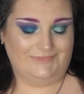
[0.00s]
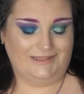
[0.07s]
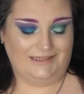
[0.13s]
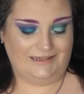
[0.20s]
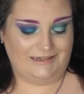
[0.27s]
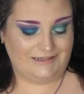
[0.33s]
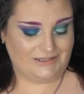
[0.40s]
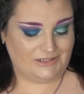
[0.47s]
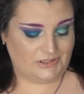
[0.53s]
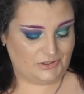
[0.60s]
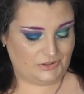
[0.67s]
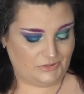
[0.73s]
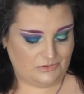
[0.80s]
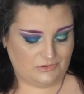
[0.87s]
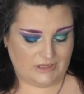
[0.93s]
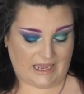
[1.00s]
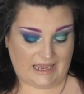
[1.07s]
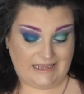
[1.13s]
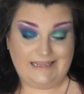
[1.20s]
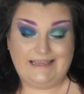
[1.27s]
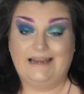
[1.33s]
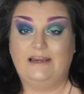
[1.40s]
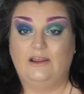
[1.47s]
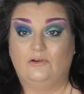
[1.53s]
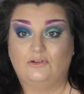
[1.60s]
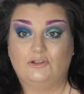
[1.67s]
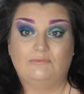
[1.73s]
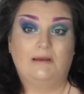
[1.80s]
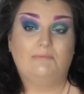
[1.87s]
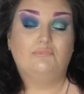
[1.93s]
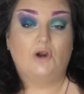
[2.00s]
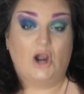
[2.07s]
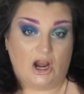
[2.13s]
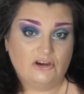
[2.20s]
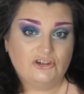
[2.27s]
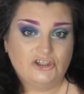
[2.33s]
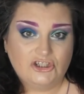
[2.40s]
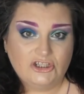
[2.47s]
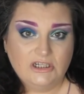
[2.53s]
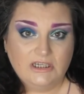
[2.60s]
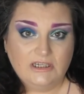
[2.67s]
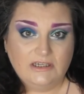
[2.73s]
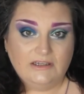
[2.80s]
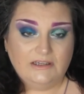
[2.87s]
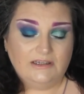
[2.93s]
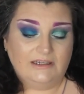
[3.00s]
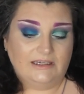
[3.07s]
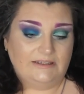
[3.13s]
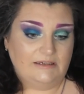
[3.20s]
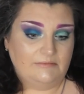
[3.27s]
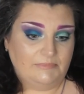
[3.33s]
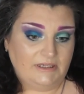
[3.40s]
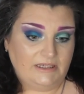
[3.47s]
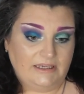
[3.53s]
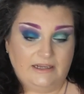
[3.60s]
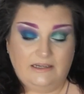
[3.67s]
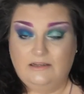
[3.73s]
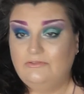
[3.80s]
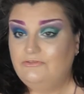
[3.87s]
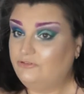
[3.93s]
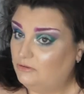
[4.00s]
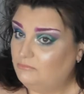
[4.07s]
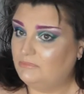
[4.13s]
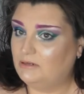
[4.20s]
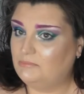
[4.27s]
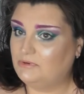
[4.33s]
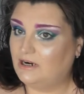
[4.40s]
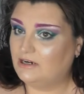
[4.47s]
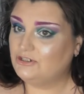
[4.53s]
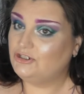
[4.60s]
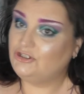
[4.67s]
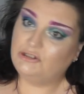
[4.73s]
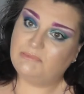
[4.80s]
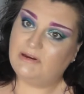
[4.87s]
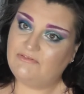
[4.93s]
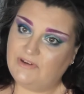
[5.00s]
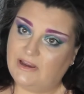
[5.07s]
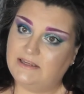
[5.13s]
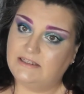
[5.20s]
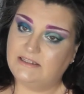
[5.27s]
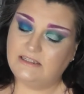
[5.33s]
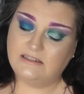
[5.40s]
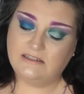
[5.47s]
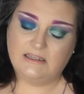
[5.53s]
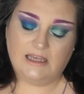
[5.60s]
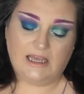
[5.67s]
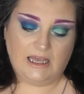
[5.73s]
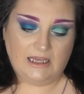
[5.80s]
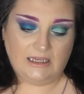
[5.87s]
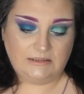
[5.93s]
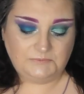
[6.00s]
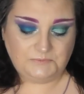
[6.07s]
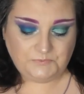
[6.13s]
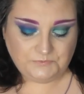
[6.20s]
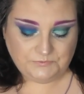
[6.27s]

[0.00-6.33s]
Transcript: into A, getting onto my brush, and then B, getting from my brush to my face. Um,